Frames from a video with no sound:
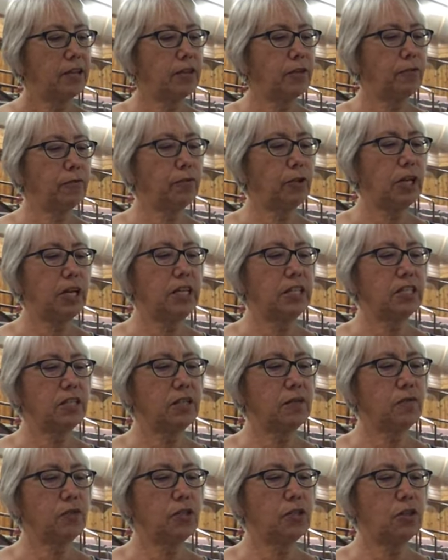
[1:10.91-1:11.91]
The flakes
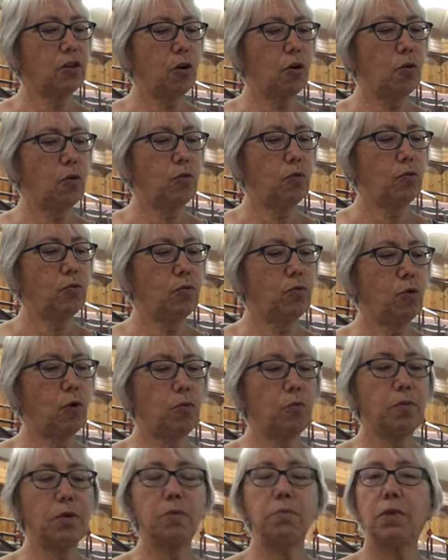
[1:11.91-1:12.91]
of snow
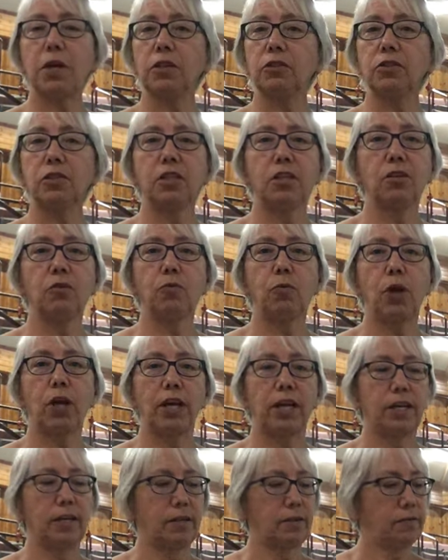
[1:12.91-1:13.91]
won't be melting
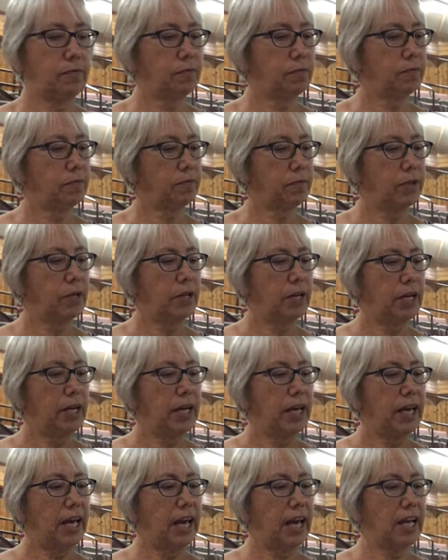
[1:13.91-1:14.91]
away
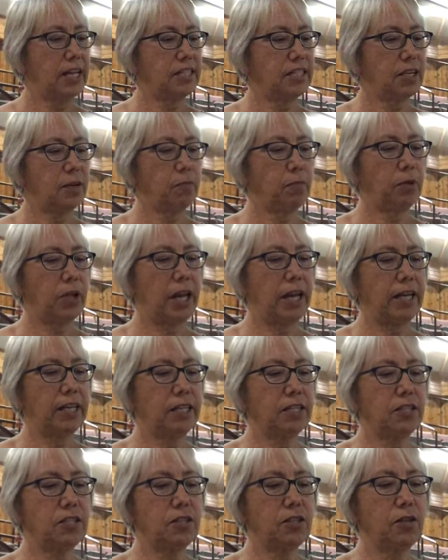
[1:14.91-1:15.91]
as it
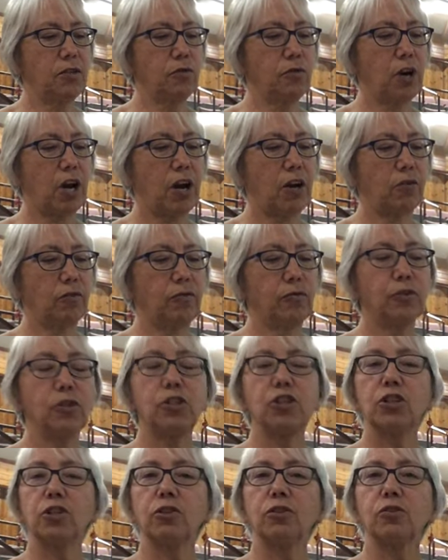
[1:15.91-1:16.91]
blankets the ground for
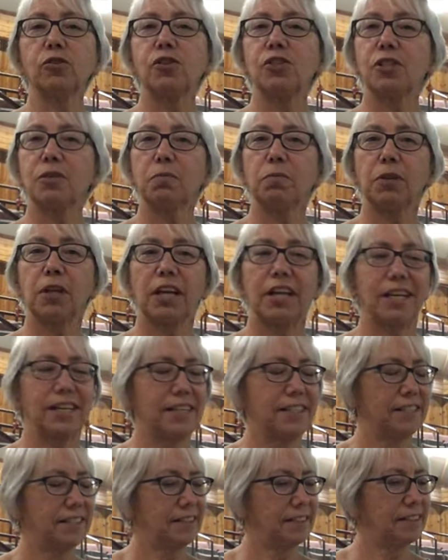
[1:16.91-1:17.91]
children to play.
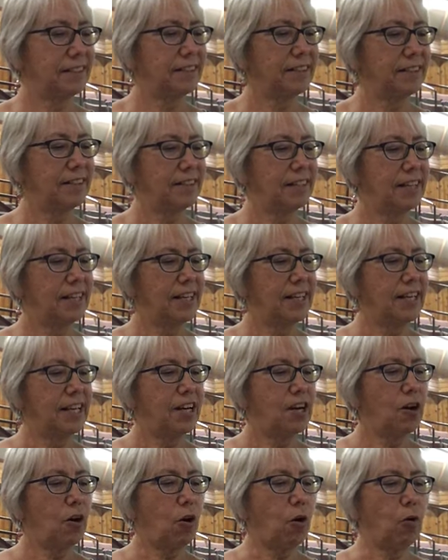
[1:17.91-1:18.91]

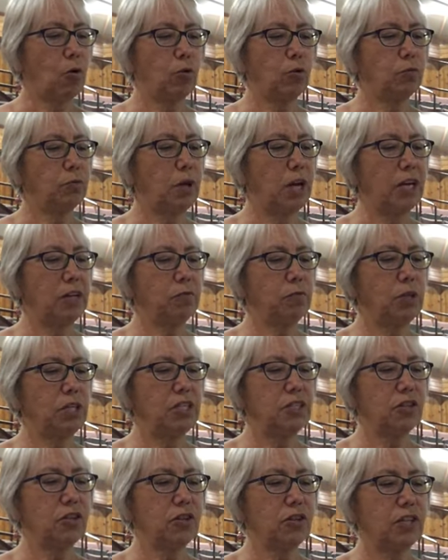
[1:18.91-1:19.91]
Old man
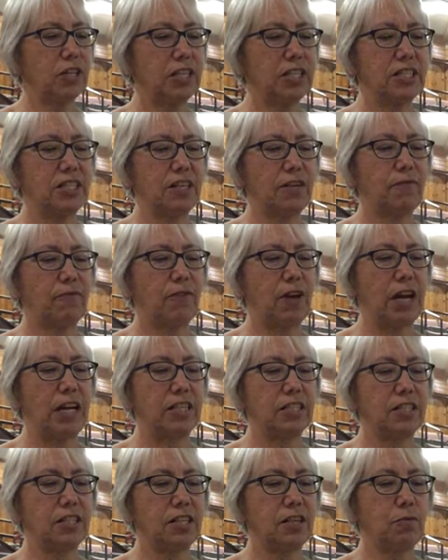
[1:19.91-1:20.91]
winter is
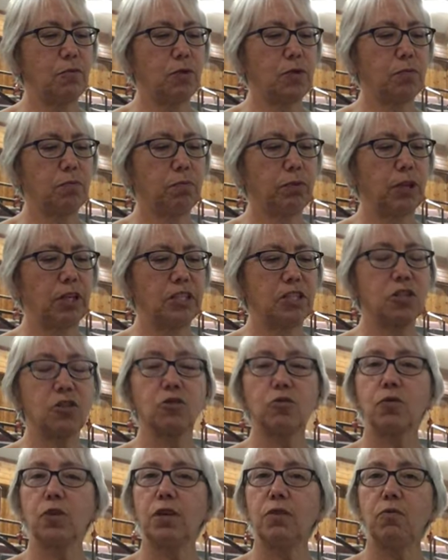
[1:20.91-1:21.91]
advancing with
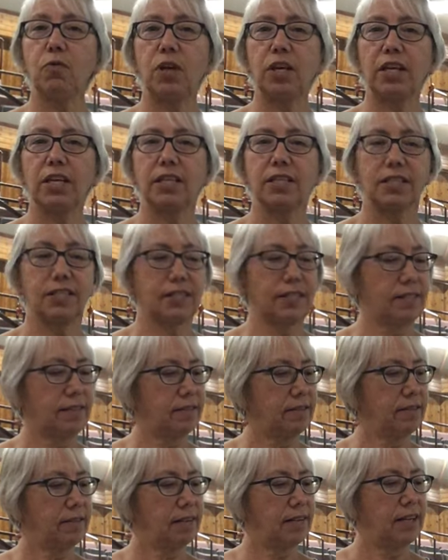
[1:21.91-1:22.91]
blustery wings.
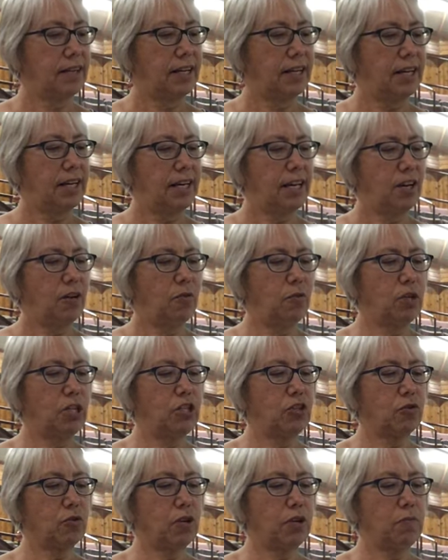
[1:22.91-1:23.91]
We
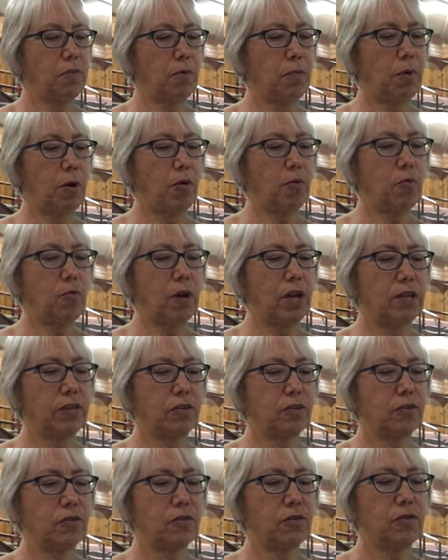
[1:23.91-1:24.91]
dream about
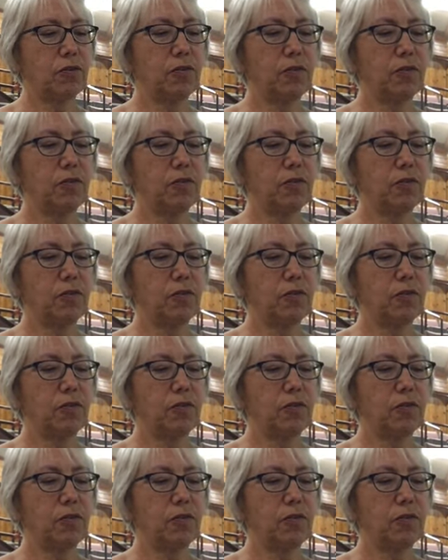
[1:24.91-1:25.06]
weather